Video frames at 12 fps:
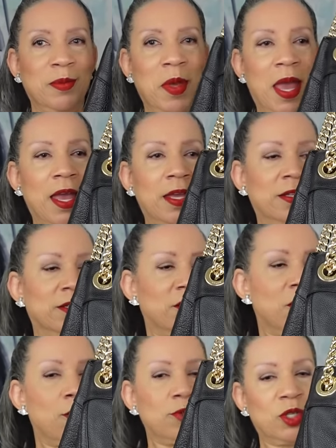bag. It's a
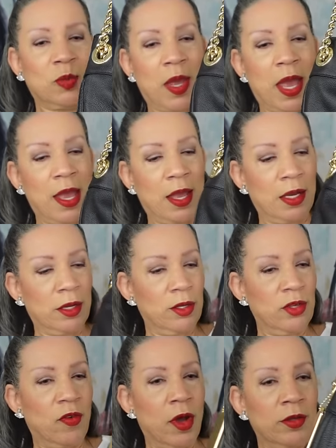Coach bag. I know
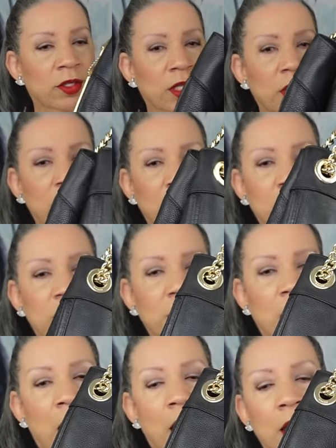you've all seen this
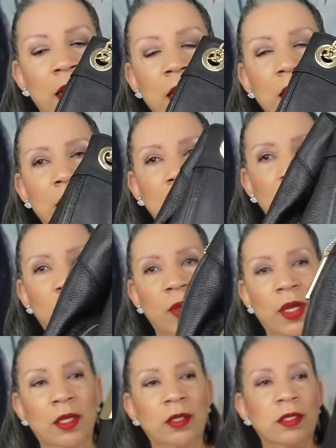style, the
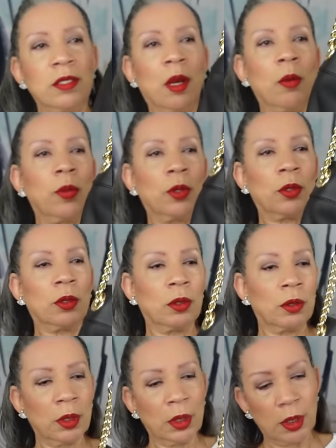big
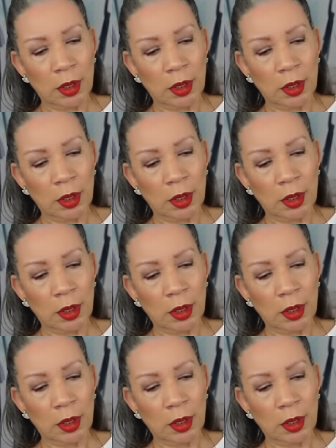double,